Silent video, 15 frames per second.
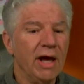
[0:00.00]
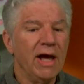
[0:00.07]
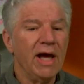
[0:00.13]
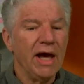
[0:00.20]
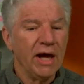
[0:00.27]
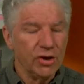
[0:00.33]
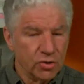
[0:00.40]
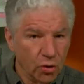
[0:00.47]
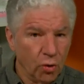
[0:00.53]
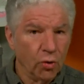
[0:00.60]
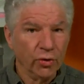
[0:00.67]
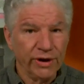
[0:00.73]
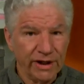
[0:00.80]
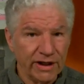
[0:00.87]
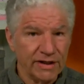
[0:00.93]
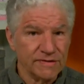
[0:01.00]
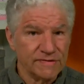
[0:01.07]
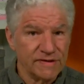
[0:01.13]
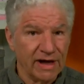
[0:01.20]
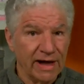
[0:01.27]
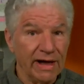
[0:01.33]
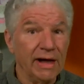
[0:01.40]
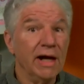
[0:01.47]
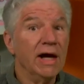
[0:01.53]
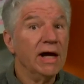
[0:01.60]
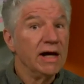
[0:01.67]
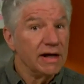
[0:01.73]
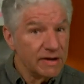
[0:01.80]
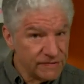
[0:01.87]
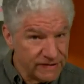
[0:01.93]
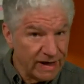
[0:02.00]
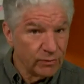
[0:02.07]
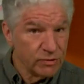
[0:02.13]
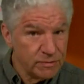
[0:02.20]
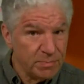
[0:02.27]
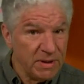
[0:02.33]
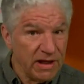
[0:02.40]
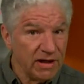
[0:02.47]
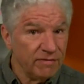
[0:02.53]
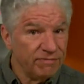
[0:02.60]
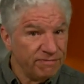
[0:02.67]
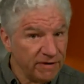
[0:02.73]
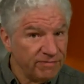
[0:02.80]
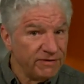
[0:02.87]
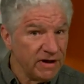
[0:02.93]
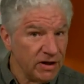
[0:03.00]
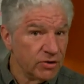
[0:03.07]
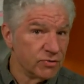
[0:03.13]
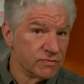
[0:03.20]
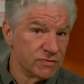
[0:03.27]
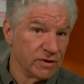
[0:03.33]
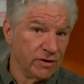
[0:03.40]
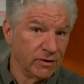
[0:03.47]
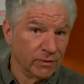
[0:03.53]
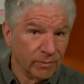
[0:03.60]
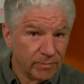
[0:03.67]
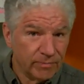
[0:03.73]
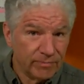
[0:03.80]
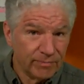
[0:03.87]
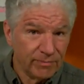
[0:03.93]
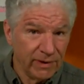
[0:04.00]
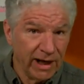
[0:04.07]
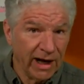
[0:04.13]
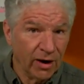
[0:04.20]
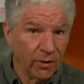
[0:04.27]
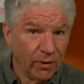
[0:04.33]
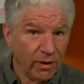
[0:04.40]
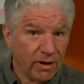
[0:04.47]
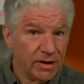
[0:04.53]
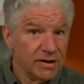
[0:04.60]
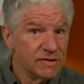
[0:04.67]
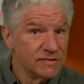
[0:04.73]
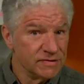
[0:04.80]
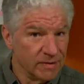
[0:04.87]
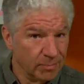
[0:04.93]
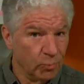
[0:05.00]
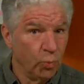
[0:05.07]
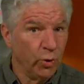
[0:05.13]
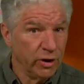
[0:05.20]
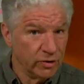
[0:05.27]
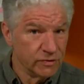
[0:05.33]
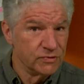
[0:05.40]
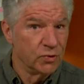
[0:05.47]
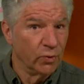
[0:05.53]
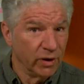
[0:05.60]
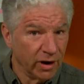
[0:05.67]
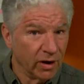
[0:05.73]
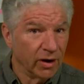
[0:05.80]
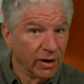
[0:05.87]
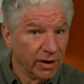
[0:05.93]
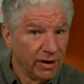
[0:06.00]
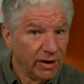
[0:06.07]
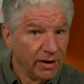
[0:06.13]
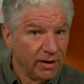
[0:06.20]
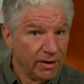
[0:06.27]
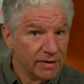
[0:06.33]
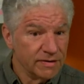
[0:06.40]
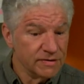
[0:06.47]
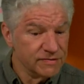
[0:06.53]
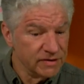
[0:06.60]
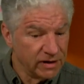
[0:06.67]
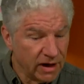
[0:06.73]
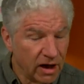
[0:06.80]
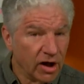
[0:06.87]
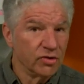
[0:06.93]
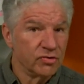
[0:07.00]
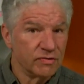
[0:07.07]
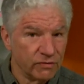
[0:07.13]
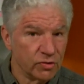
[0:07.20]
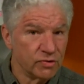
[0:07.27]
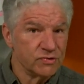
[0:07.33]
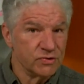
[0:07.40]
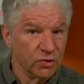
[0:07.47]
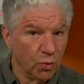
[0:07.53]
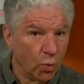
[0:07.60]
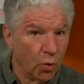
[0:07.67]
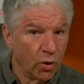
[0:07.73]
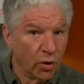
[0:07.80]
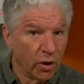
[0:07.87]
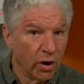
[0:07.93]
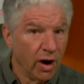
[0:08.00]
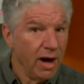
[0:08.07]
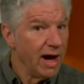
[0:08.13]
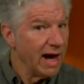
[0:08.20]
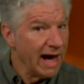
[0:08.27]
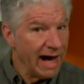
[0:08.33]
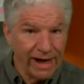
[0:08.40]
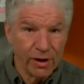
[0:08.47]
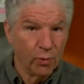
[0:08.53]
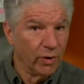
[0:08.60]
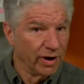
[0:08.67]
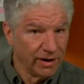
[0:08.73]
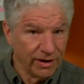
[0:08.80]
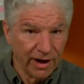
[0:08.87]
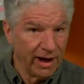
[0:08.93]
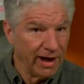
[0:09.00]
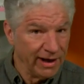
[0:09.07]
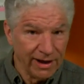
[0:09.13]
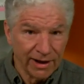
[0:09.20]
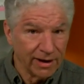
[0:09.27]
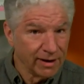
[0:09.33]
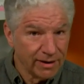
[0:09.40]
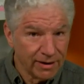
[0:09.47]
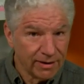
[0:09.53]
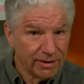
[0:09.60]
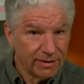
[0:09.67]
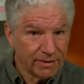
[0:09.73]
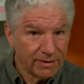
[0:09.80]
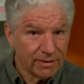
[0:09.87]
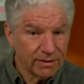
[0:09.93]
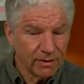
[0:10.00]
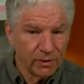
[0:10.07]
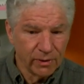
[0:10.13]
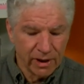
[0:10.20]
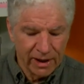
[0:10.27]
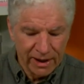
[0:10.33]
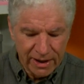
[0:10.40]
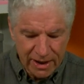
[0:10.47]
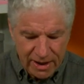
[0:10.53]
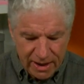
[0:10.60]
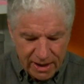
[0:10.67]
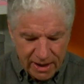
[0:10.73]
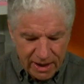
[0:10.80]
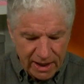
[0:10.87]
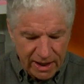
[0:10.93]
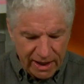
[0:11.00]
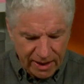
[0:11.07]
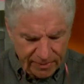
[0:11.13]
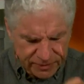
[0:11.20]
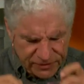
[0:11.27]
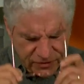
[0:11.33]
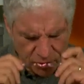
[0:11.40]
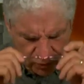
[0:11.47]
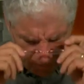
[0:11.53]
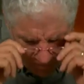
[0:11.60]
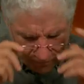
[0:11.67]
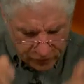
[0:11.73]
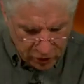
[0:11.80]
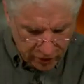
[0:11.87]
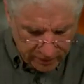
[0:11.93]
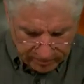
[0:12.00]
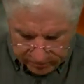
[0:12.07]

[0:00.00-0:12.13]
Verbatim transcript: and you're holding it inside. Because that was me 50 years ago now. Something weird's going on. This is a controversial war. I don't want to die in it. Okay? Uh, so good.